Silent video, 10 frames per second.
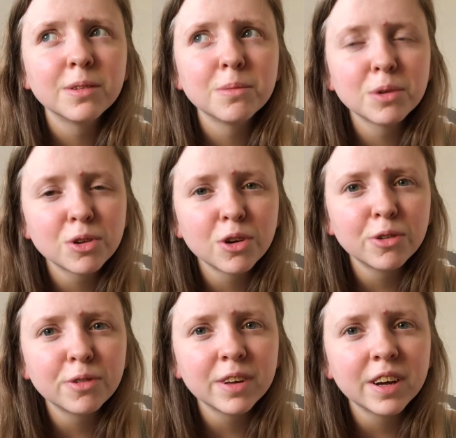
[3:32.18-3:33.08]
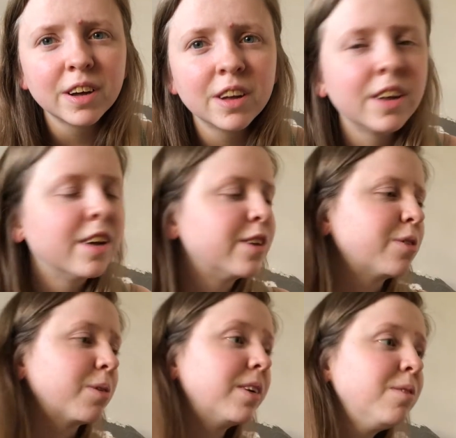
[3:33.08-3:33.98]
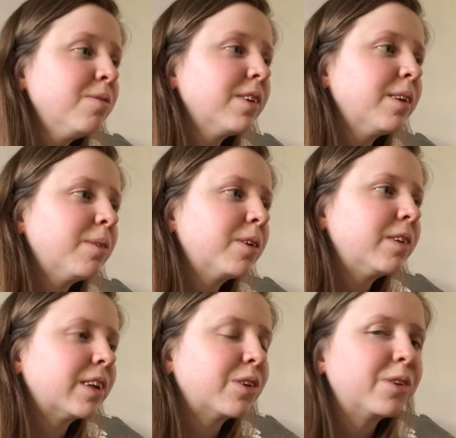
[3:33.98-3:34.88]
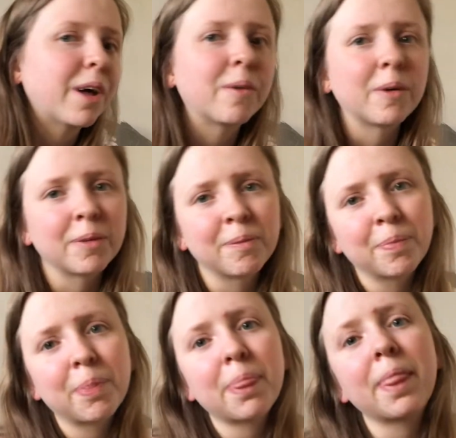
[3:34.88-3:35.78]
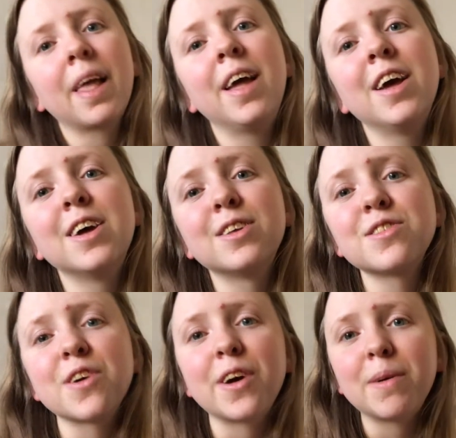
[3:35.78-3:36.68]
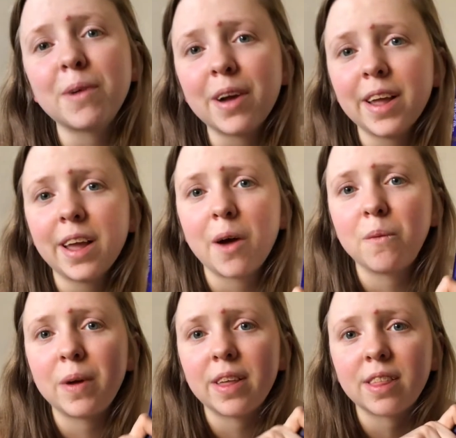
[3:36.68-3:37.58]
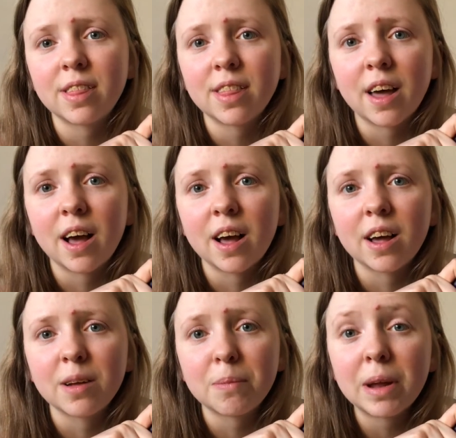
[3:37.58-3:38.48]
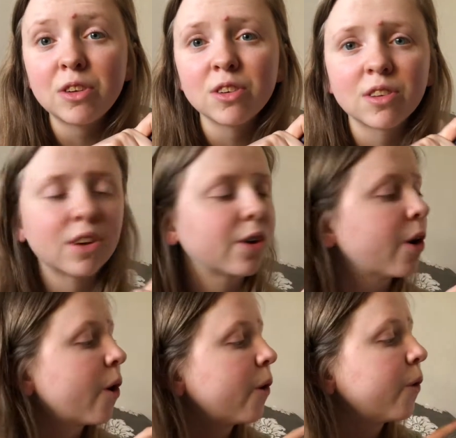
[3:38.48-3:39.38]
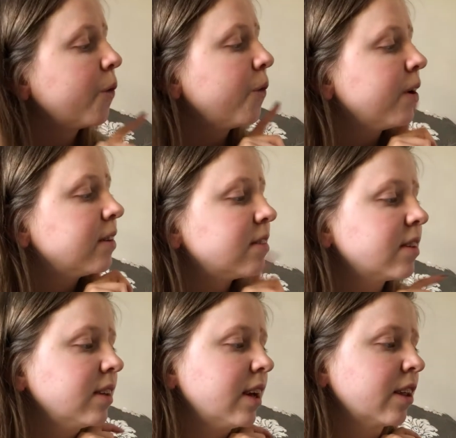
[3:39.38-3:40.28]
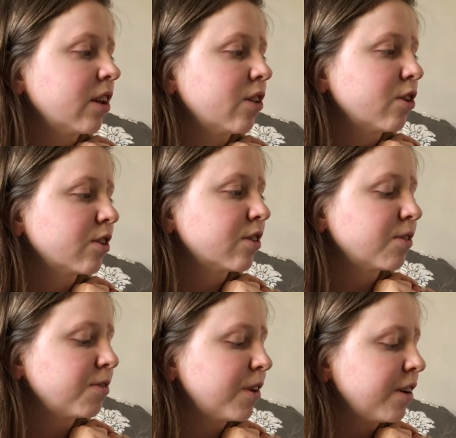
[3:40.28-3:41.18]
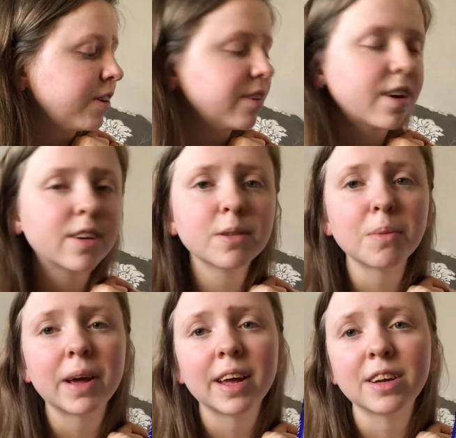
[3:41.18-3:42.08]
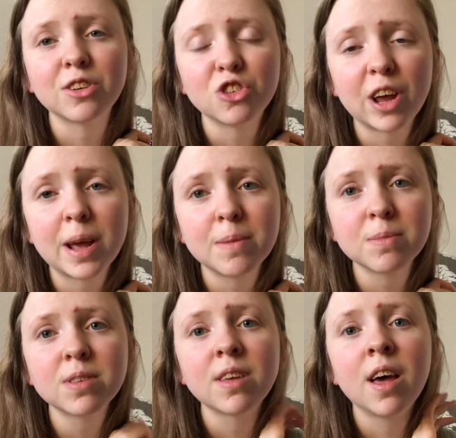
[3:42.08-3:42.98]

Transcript: maternal figure, so I didn't really want to include that one. So I'm going with uh, Pages and Co. Tilly and the Lost Fairy Tales by Anna James.